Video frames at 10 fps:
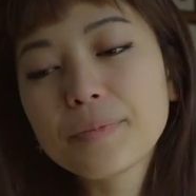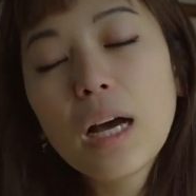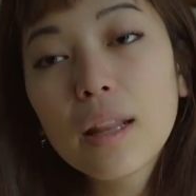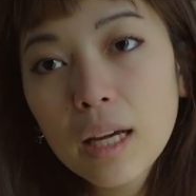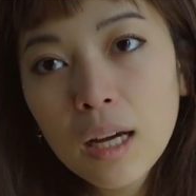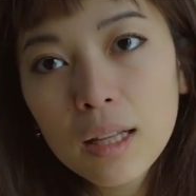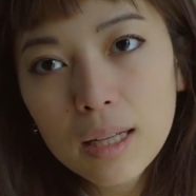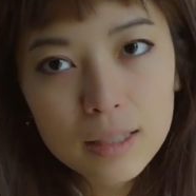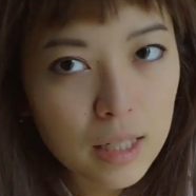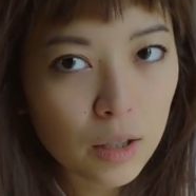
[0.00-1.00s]
and then
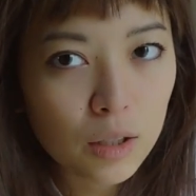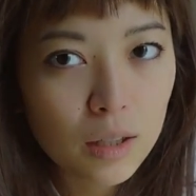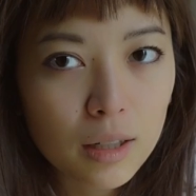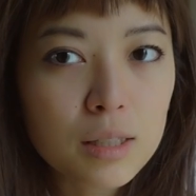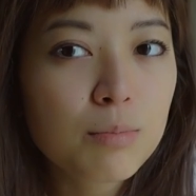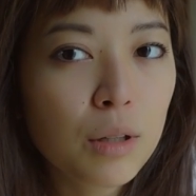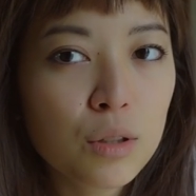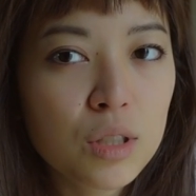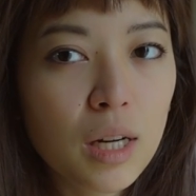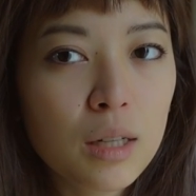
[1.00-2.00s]
like I said earlier it's
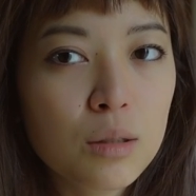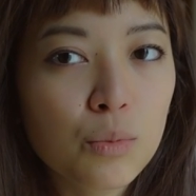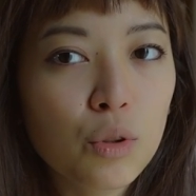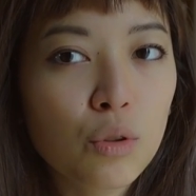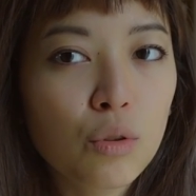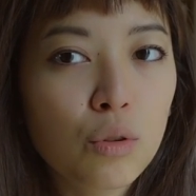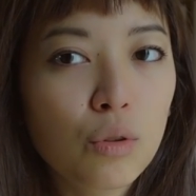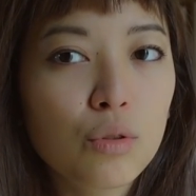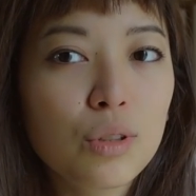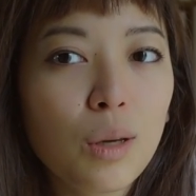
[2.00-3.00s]
Mother's Day so I'm gonna
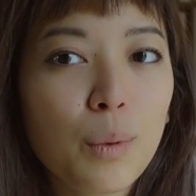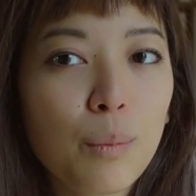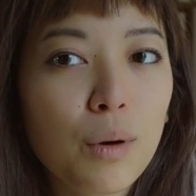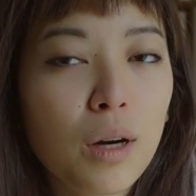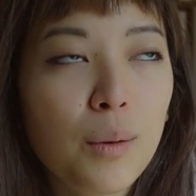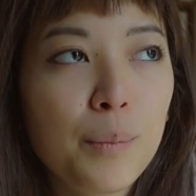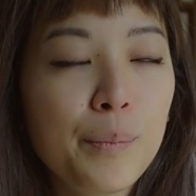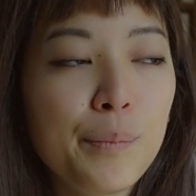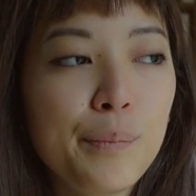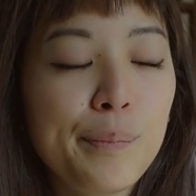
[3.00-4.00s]
go see my mom